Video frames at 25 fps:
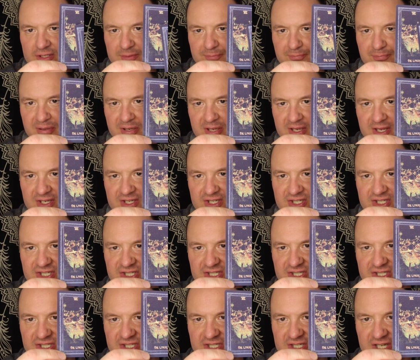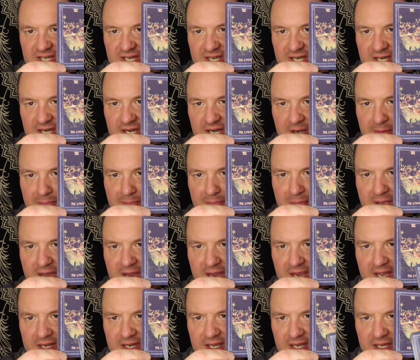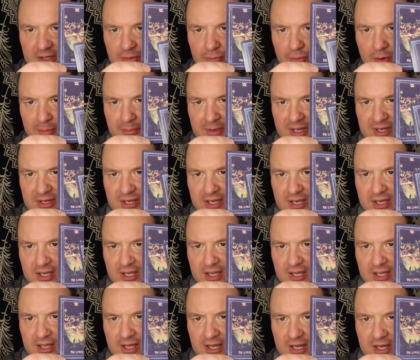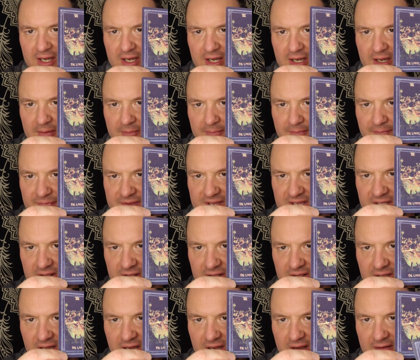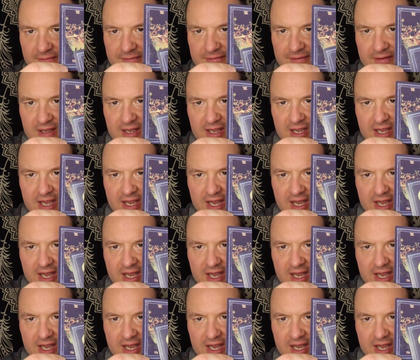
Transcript: depicts uh, a man and a woman um, in love.